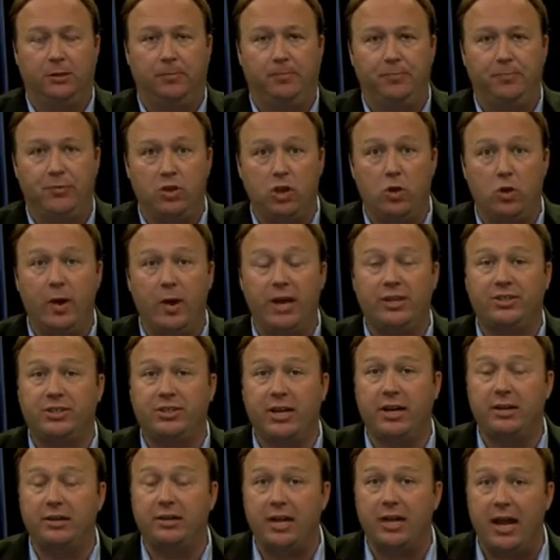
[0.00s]

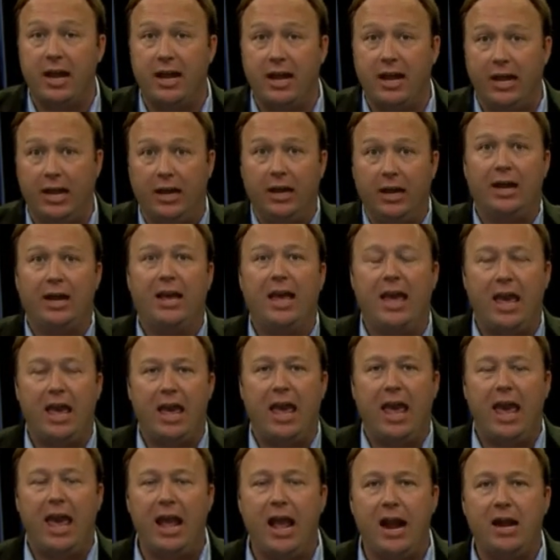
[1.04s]
USA Today,
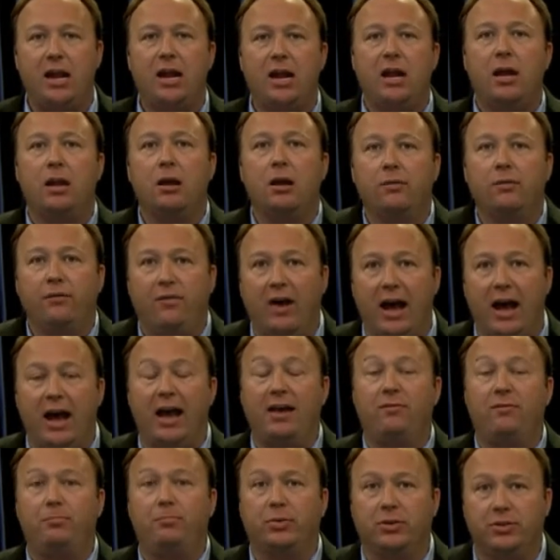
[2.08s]

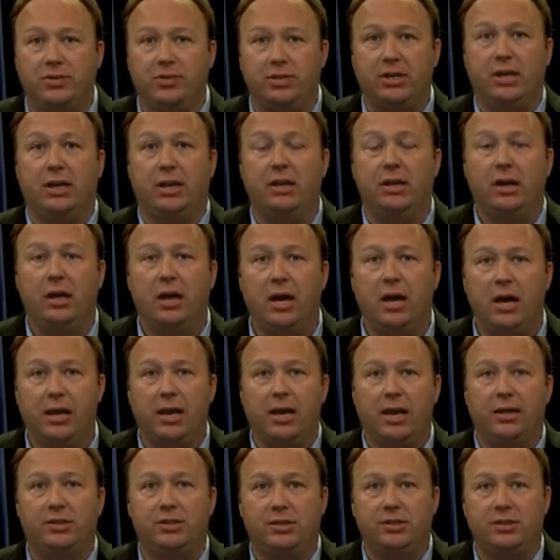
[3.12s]
85%
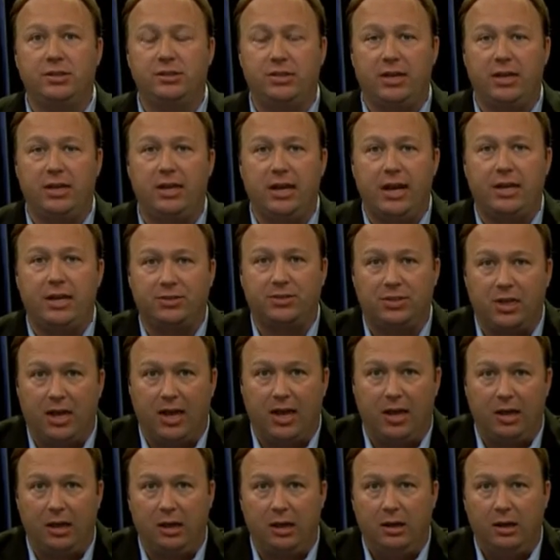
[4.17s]
against the
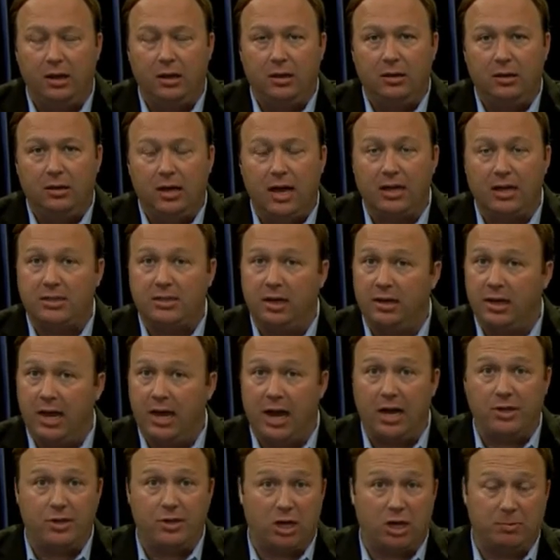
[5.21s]
TSA. I tell you,
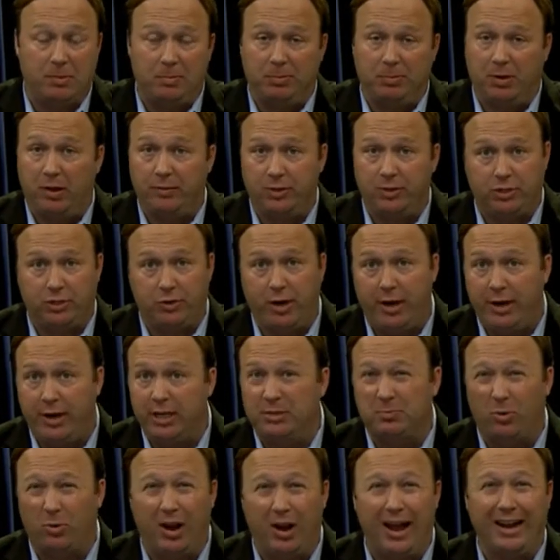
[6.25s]
I talk to people on the street,
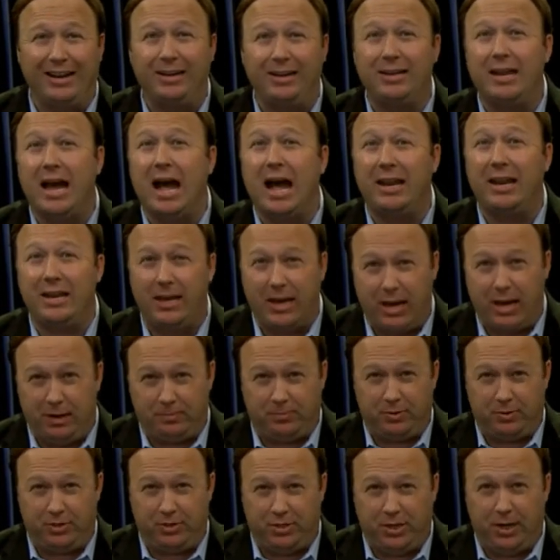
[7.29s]
it's more like
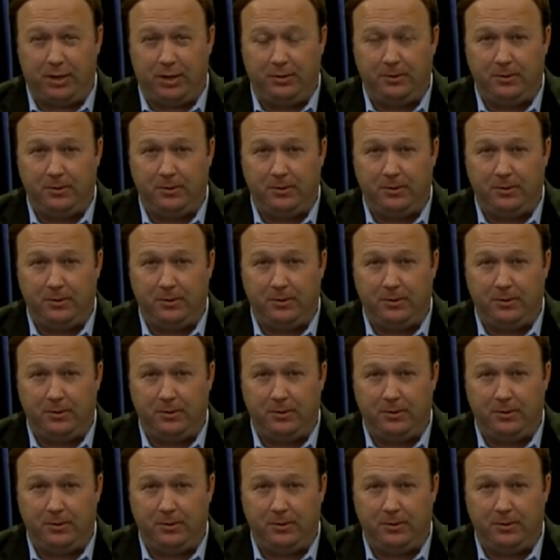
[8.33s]
98%.